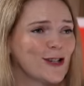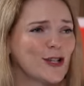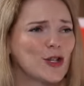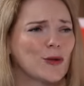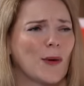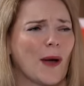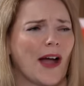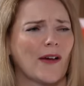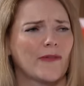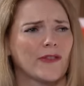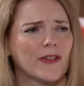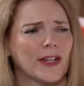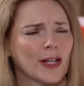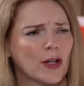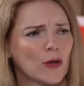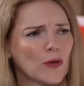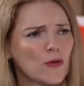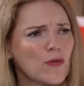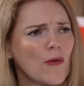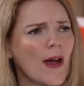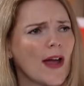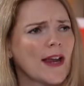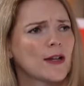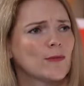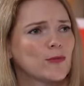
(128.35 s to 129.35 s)
You have an
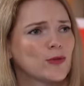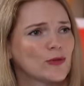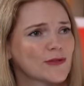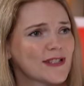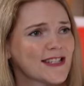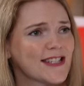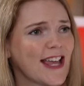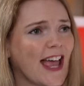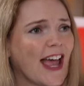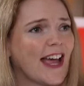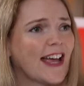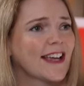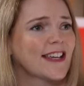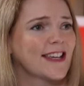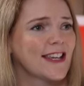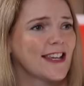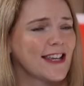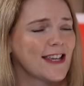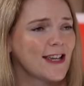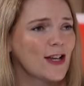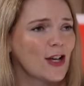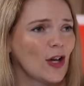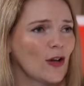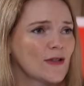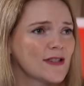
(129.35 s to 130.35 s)
incredible tech
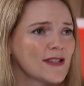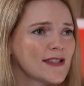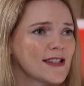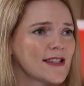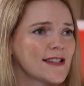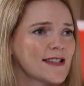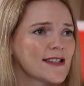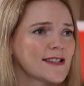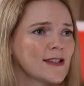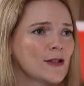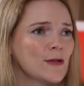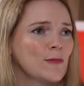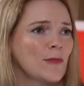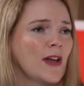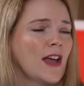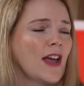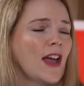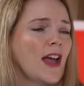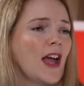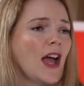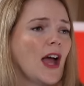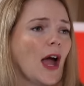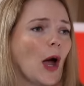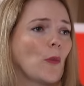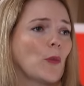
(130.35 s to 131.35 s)
ecosystem,
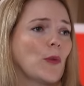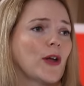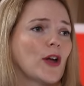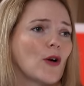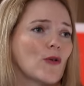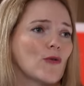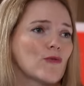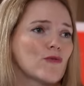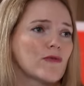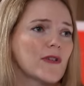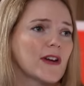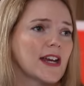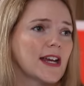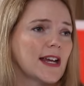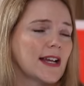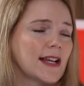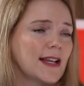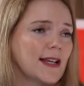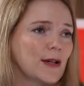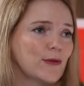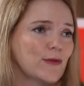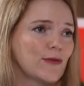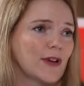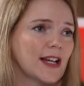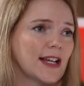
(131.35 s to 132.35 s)
and we are
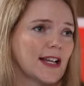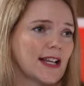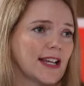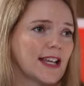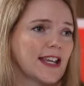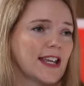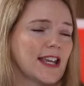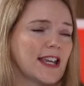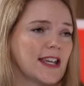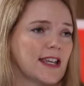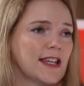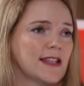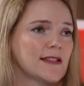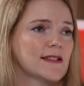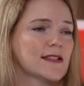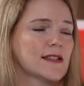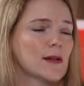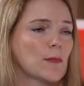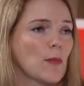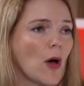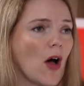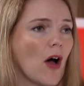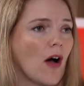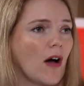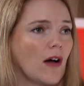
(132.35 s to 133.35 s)
really, really keen to
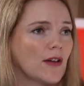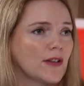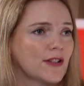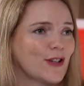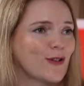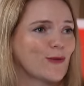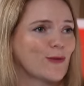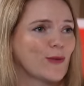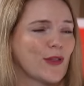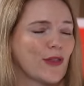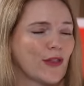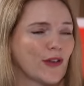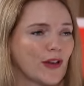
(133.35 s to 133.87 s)
partner with